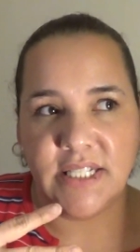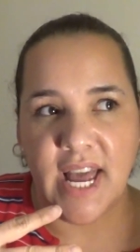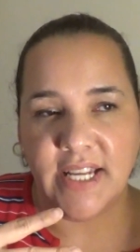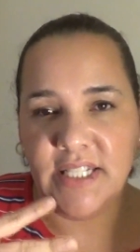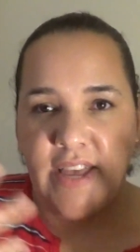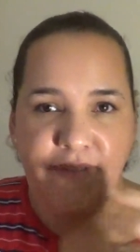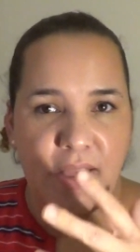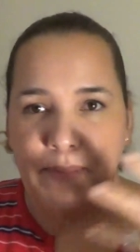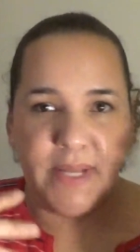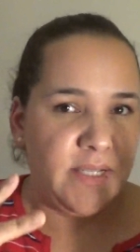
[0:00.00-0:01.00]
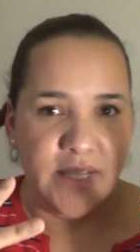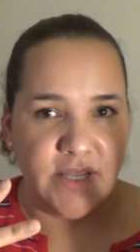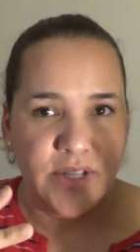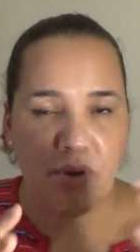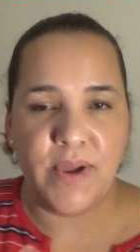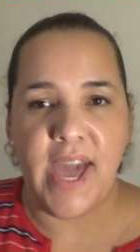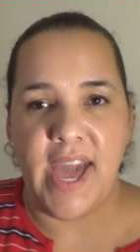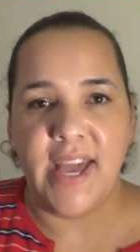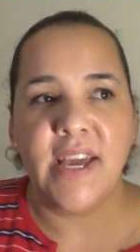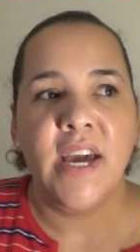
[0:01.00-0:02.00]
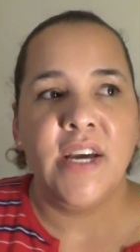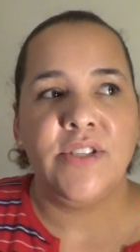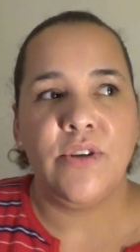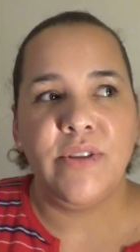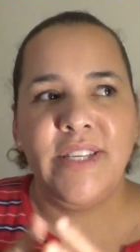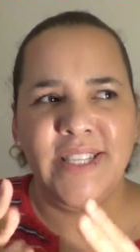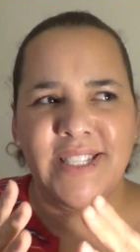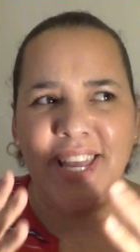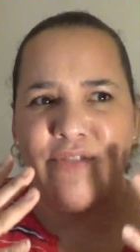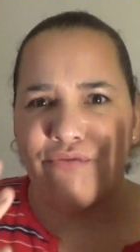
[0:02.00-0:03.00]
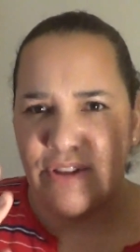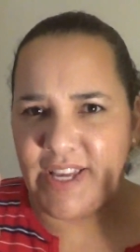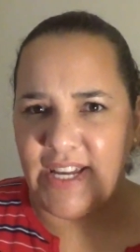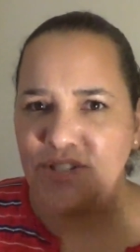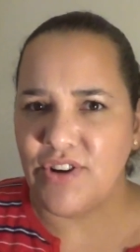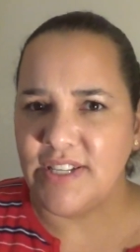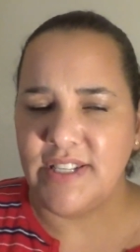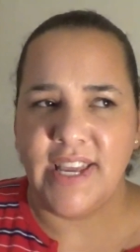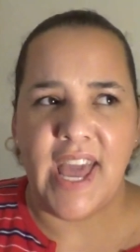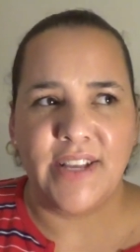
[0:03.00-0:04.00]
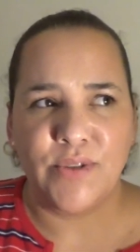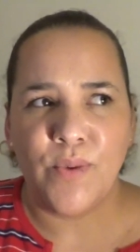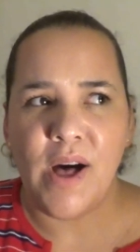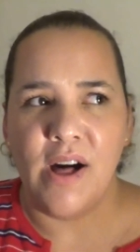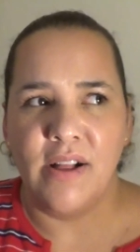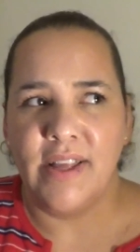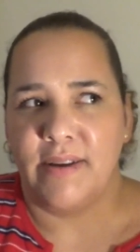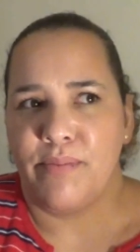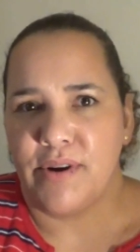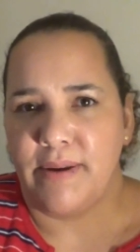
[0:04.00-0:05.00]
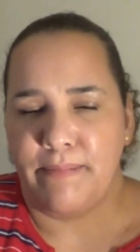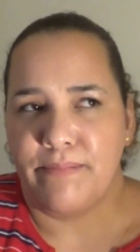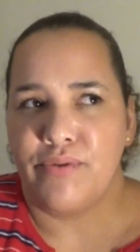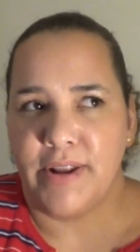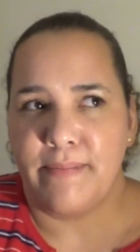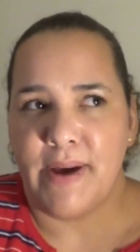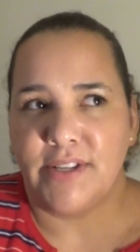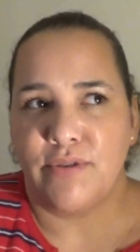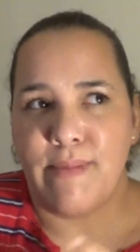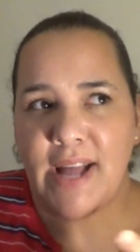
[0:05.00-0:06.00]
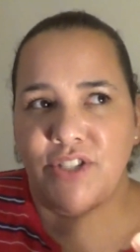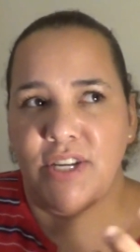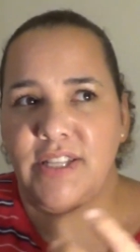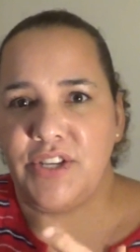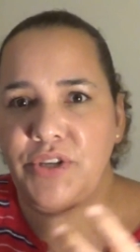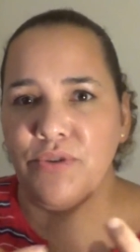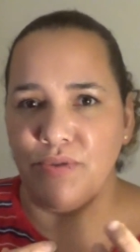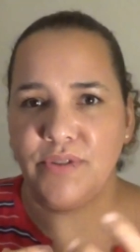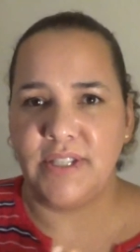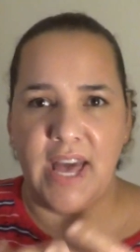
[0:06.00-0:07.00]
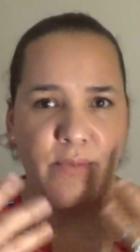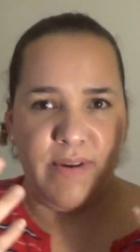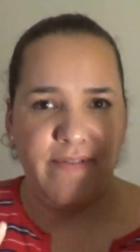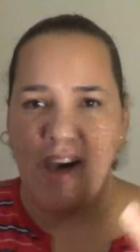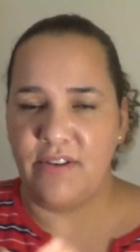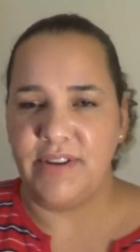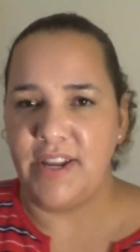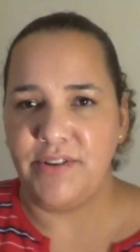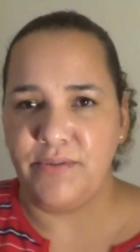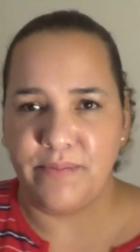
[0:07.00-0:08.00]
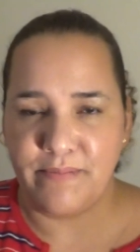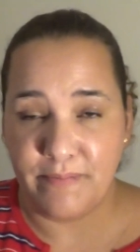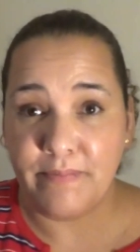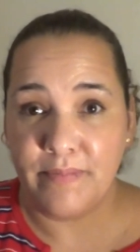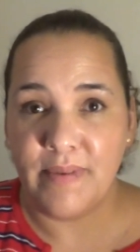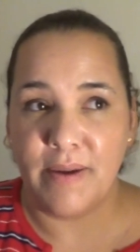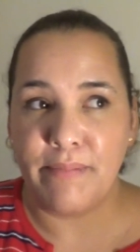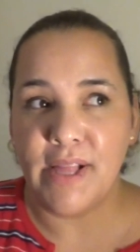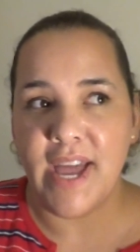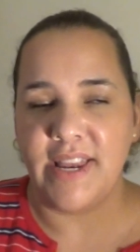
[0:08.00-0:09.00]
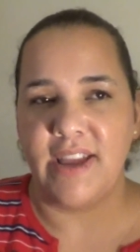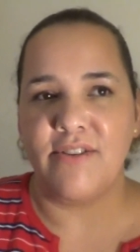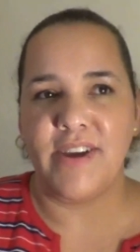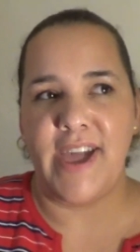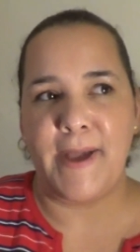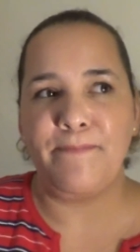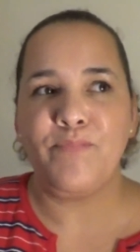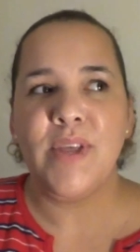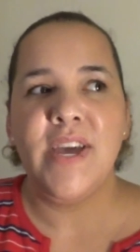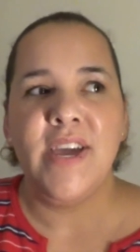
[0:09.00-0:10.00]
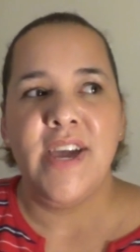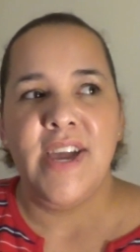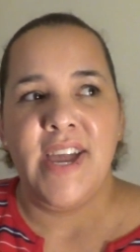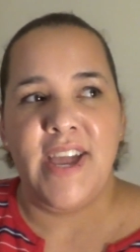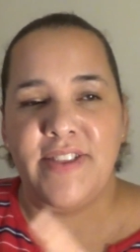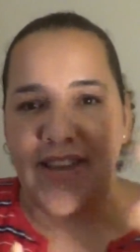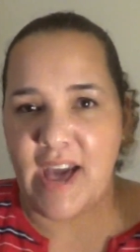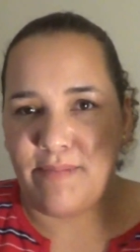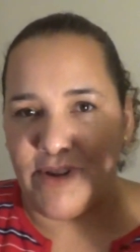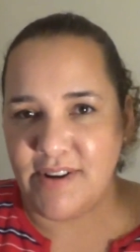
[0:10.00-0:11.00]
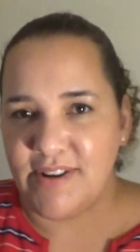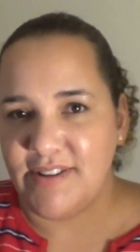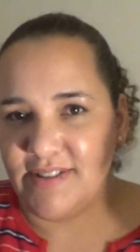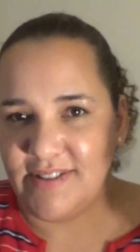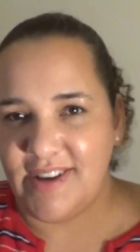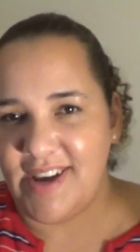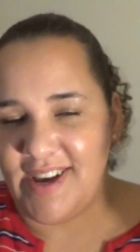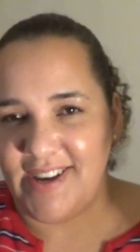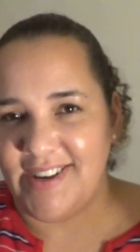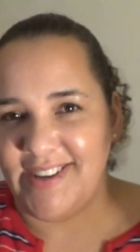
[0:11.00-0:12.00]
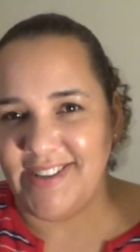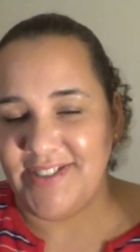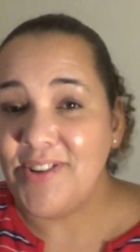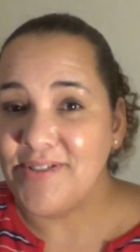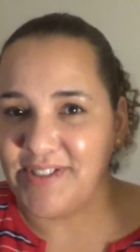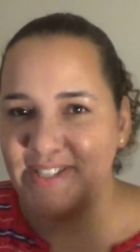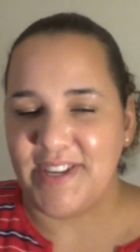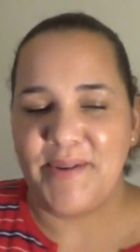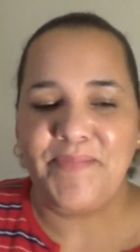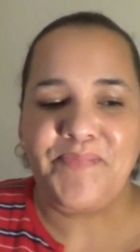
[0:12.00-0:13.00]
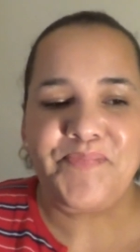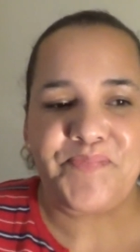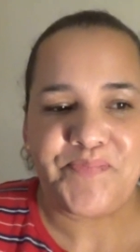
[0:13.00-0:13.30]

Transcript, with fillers: scientific business, okay? So this is like really interesting as well, like pretty pretty much matching the news that we found a new planet, okay, in the Kepler uh, solar system,